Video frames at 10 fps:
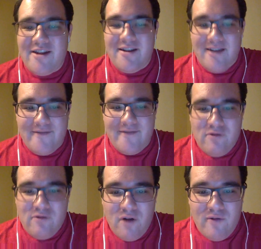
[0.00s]
And the
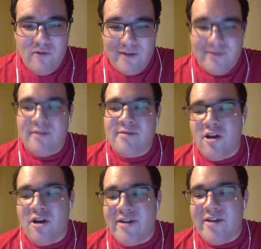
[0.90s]
quote was,
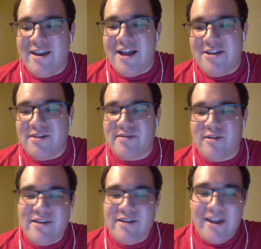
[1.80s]
"Sorry, I just
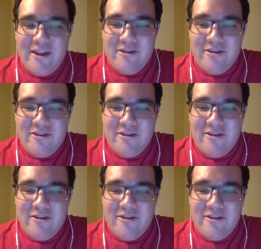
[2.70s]
don't get it."